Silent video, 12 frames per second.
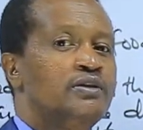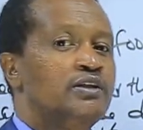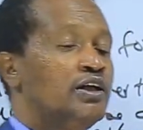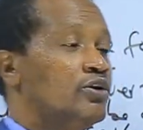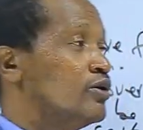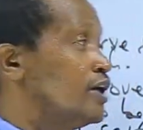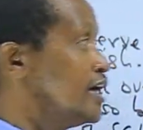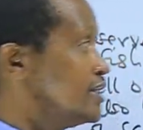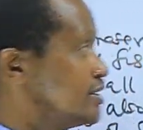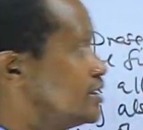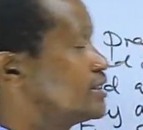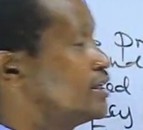Now,
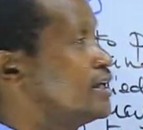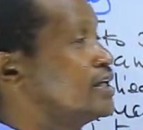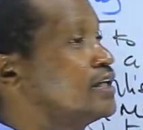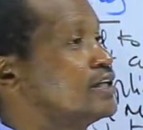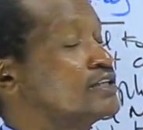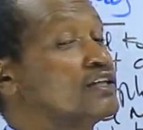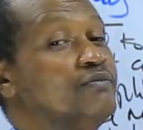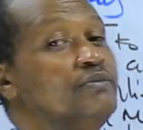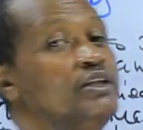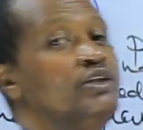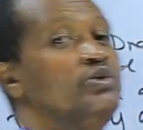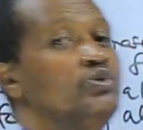ashes, learners, have
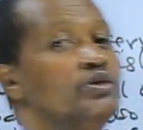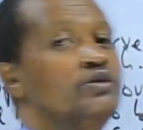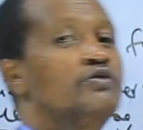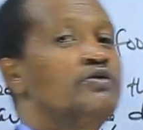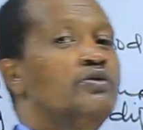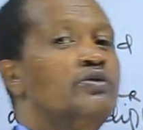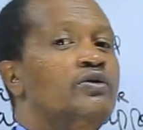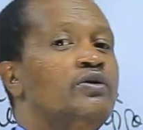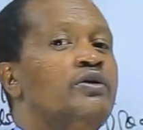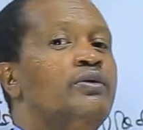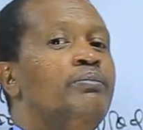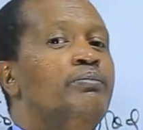been used for
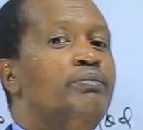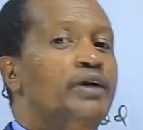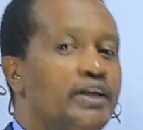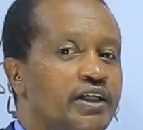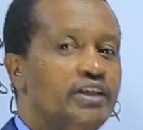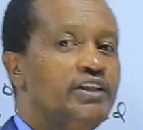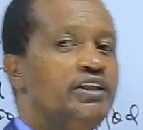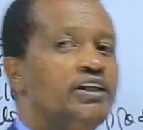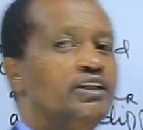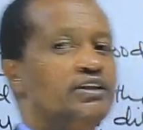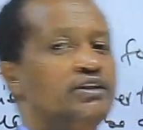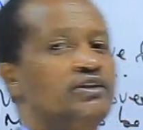many
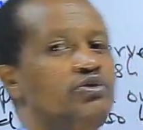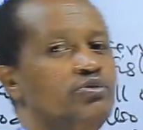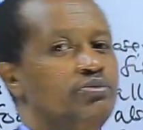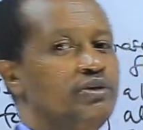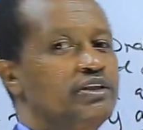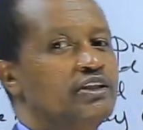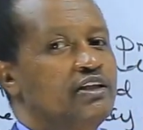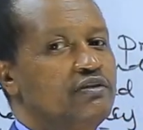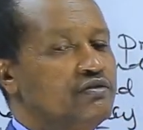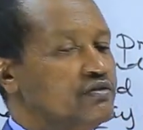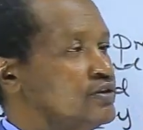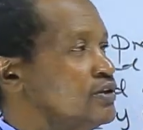years to
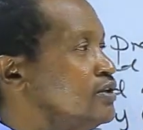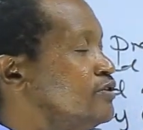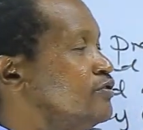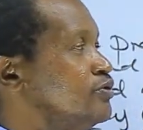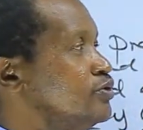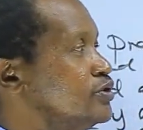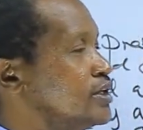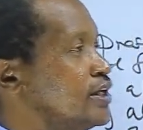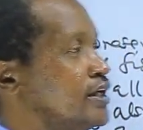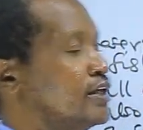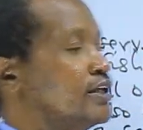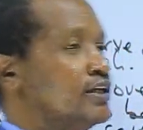preserve foods
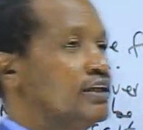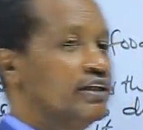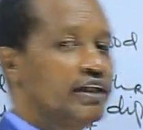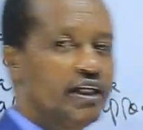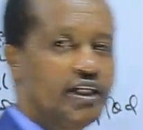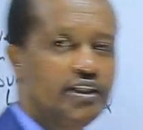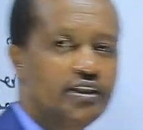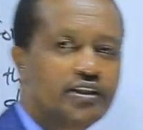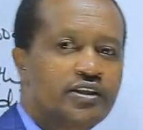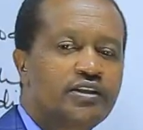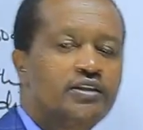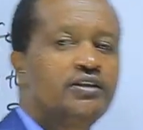like
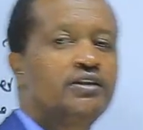grains,